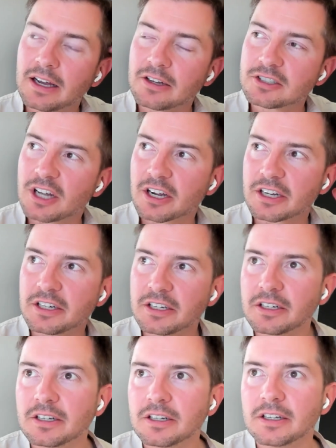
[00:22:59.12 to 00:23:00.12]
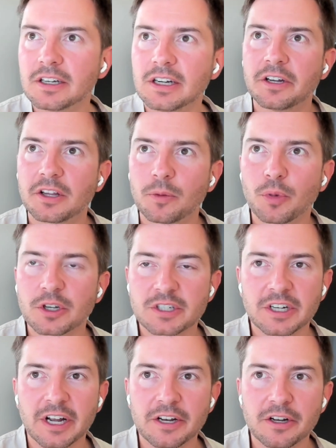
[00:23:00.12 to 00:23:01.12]
Yeah, I was talking to another
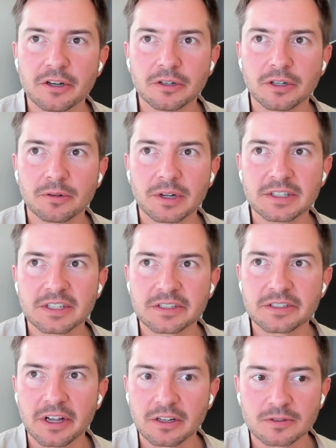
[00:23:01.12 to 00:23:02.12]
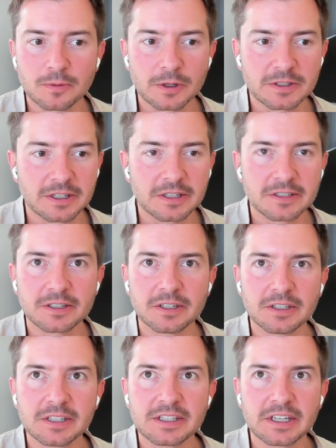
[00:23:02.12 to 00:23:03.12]
person I know who runs a Salesforce
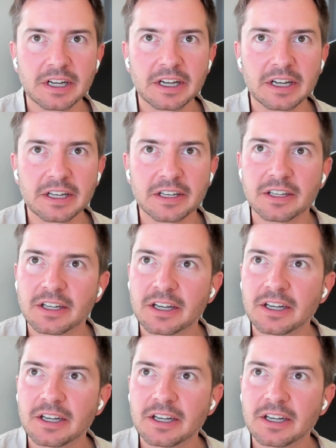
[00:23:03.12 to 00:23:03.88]
consultancy, and